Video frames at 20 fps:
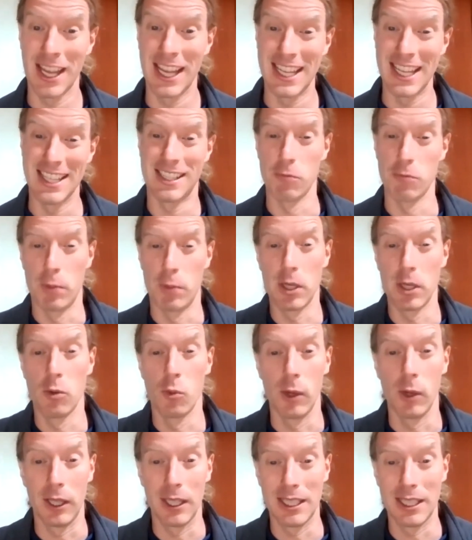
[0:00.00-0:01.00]
is being
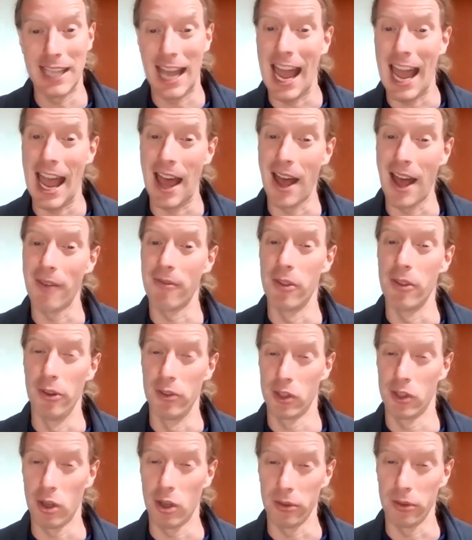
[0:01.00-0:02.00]
willing to have
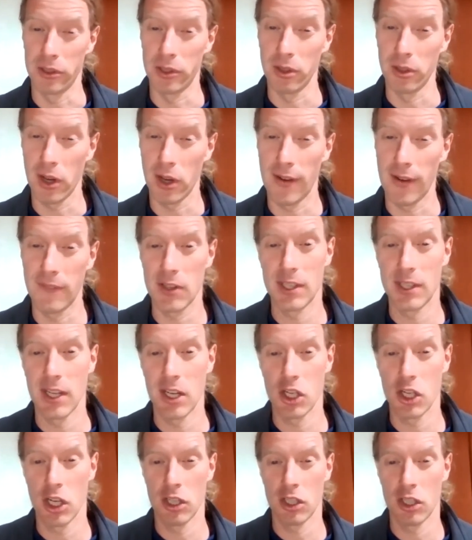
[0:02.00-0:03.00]
those cultural
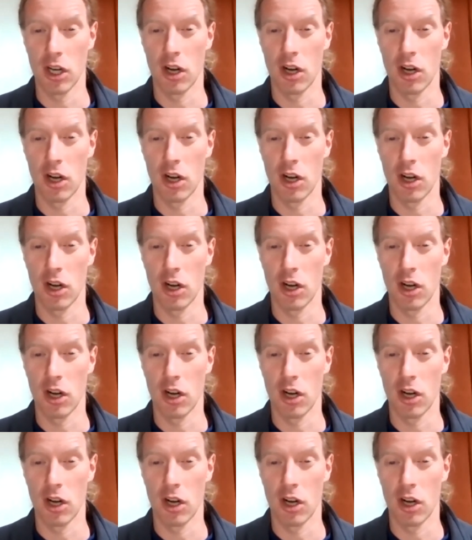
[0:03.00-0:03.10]
conversations